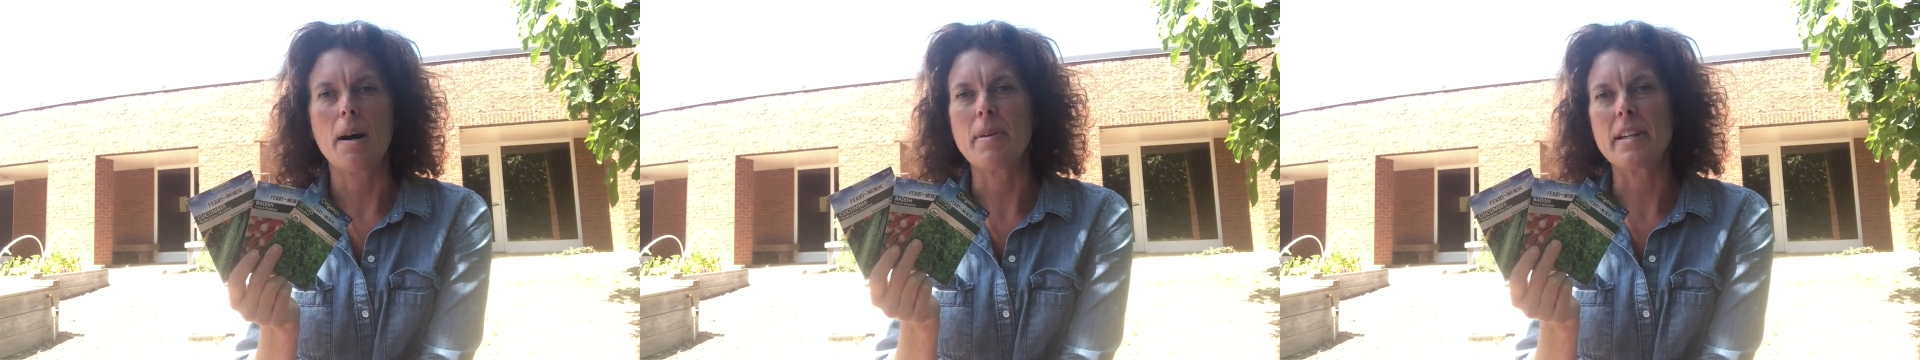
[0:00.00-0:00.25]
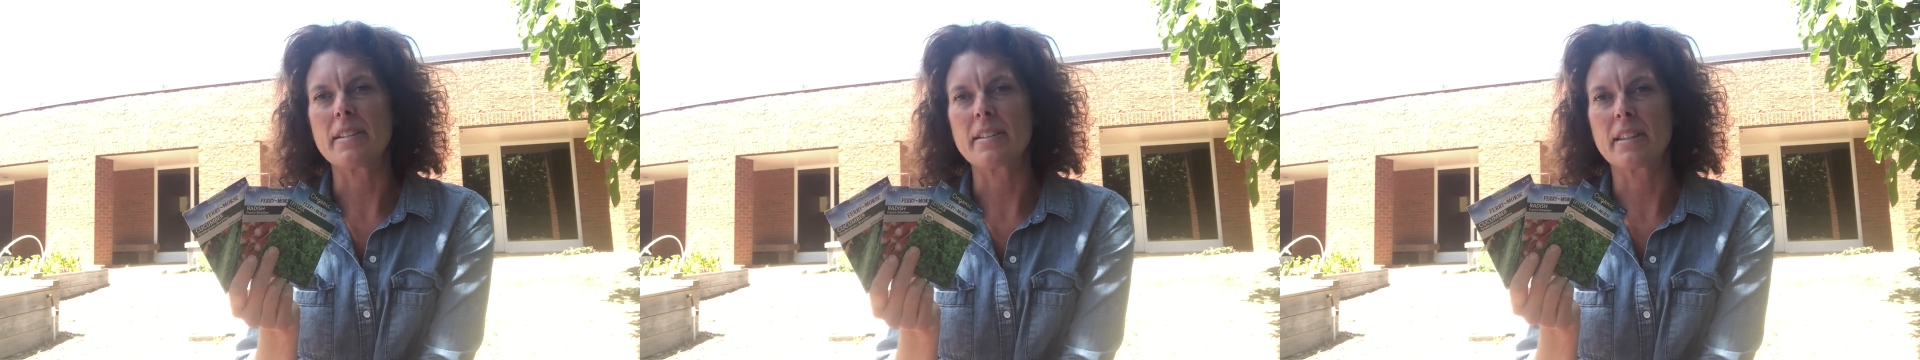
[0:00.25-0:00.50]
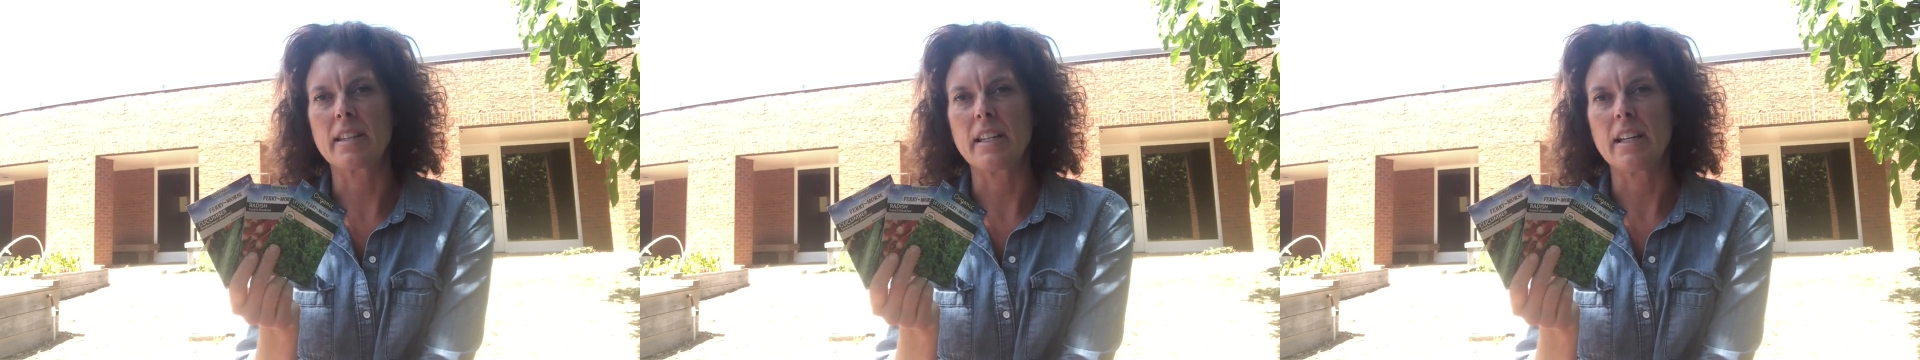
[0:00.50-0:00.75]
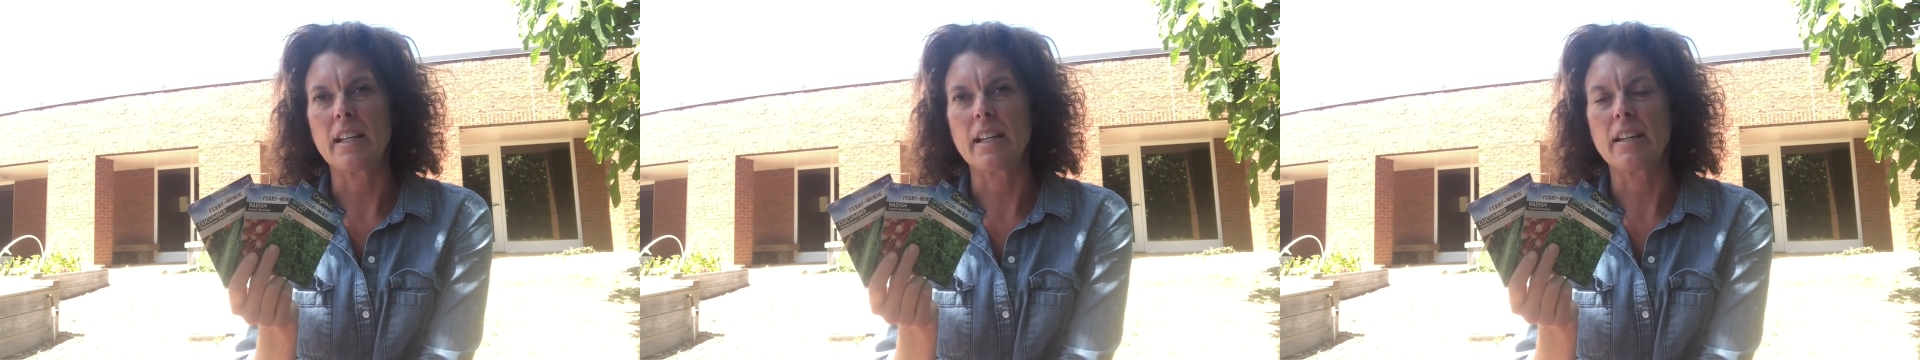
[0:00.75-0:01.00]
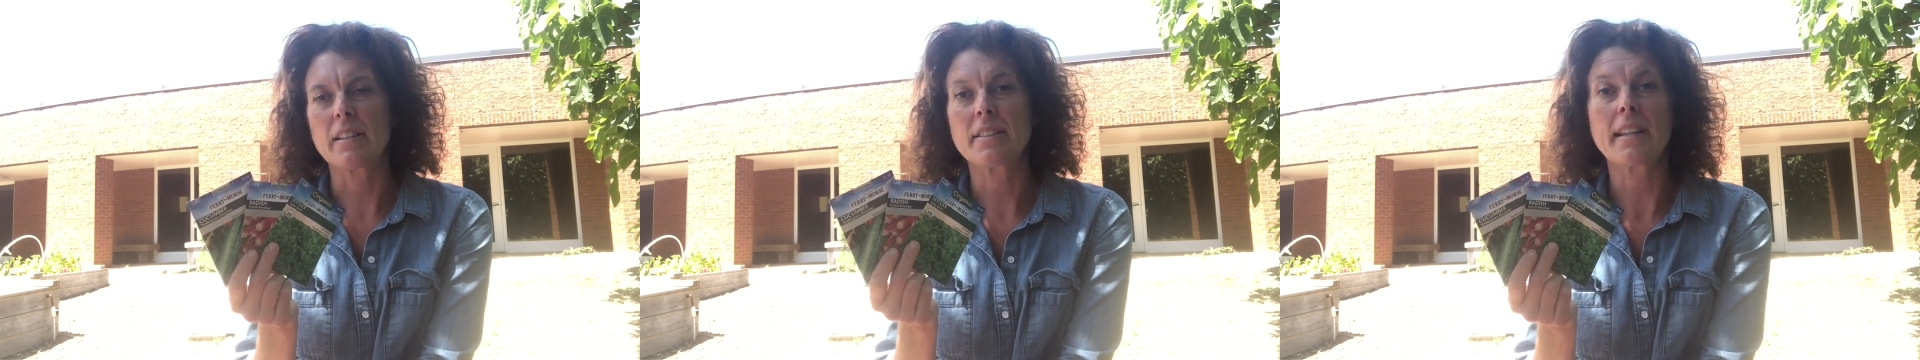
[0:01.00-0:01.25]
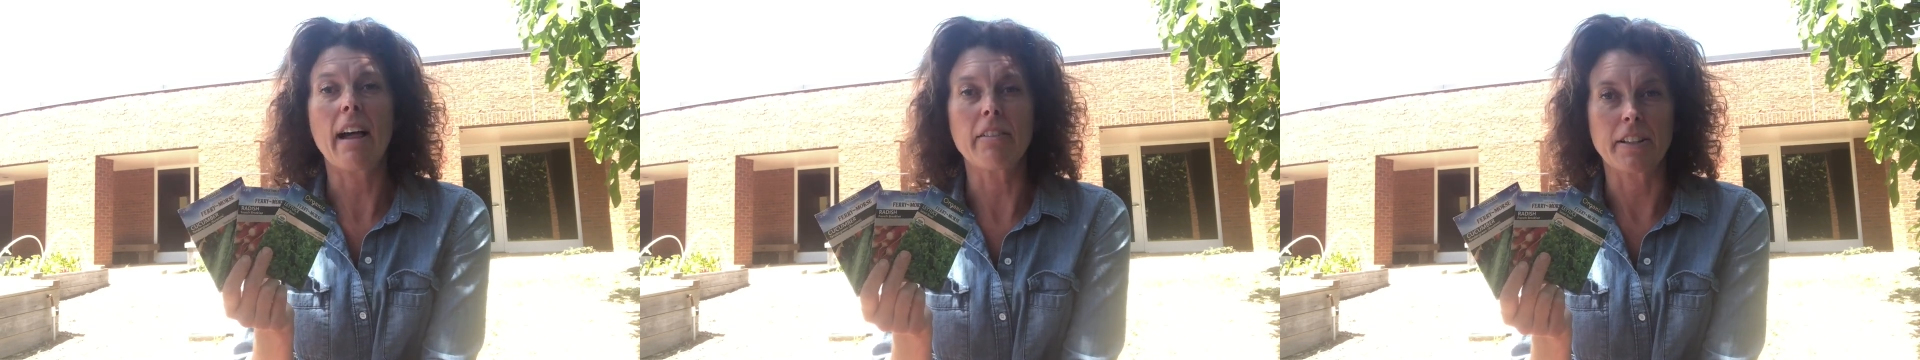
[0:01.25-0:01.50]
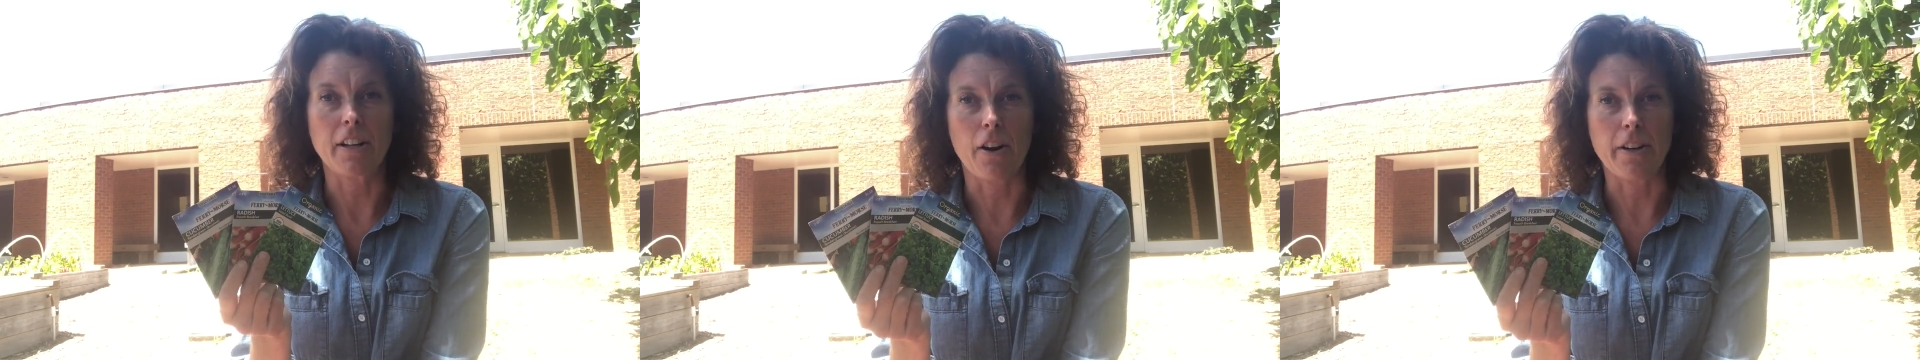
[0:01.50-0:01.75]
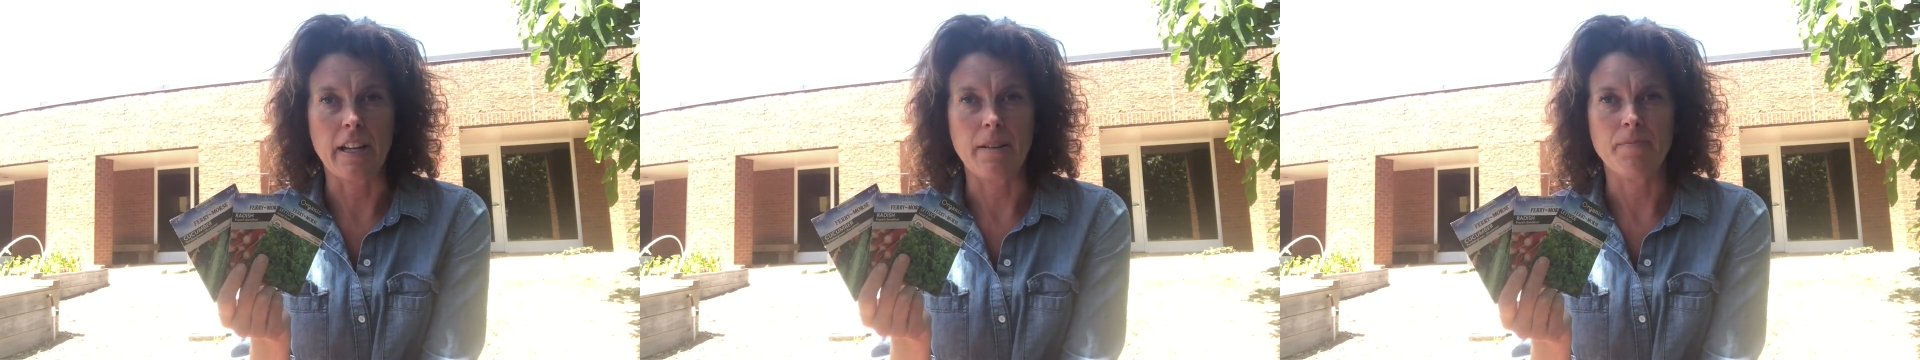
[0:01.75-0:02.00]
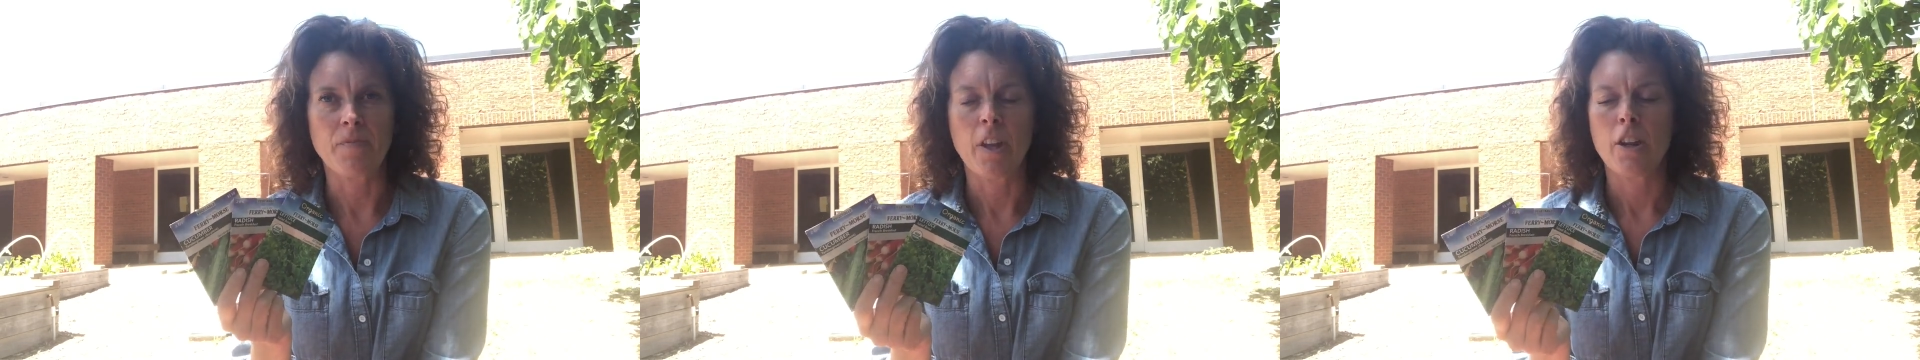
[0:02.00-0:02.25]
is the salad garden.